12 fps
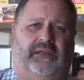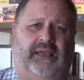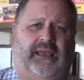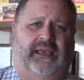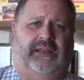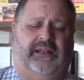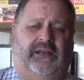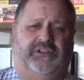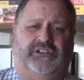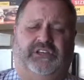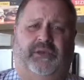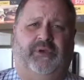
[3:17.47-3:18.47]
and
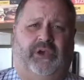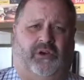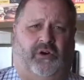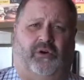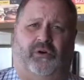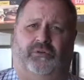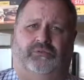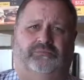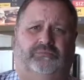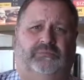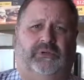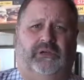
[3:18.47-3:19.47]
just give me a call.
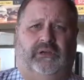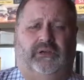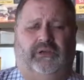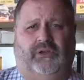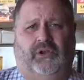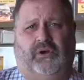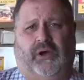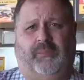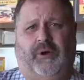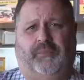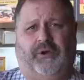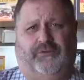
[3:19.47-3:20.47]
You know, I'm
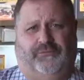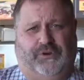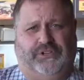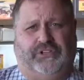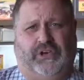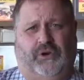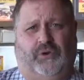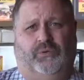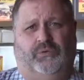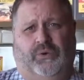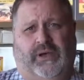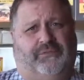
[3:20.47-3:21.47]
up here in Frisco,
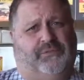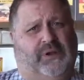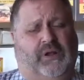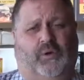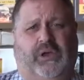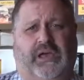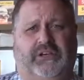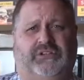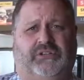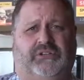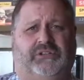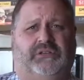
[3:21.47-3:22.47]
we have 3
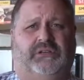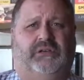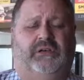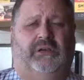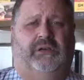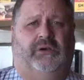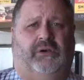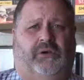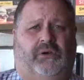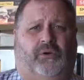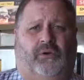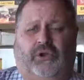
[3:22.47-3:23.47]
locations,
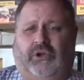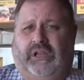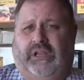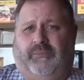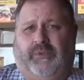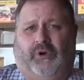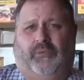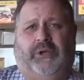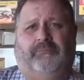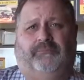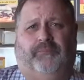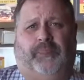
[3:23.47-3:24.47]
or you can email me.
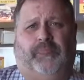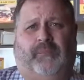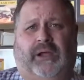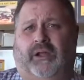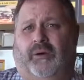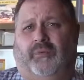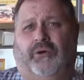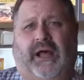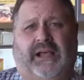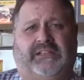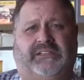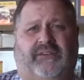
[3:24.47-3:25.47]
My number,
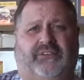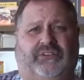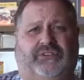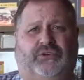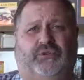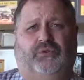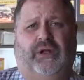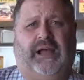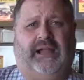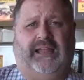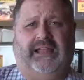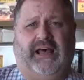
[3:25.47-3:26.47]

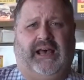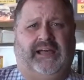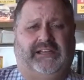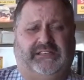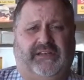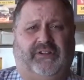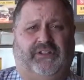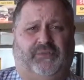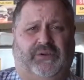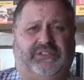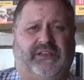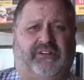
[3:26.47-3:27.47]

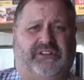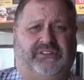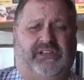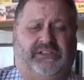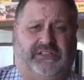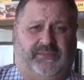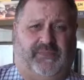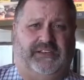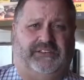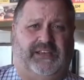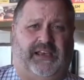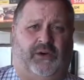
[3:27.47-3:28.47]
972-989-7376 is my
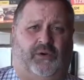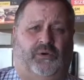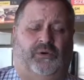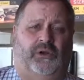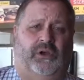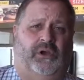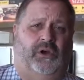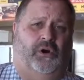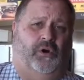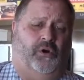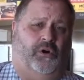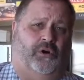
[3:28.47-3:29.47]
cell.
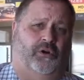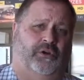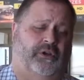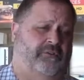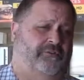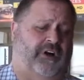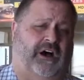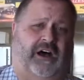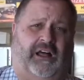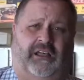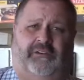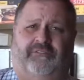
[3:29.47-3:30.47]
Or
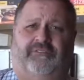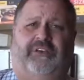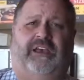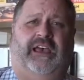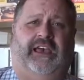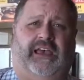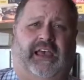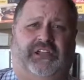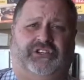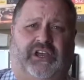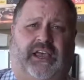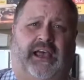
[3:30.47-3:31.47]
Valhalla,
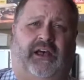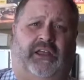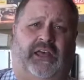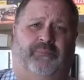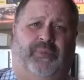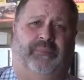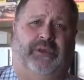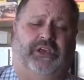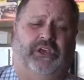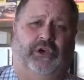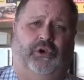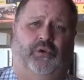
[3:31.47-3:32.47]

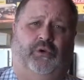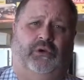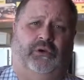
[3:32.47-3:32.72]
V-A-H-A-L-A-B-B-Q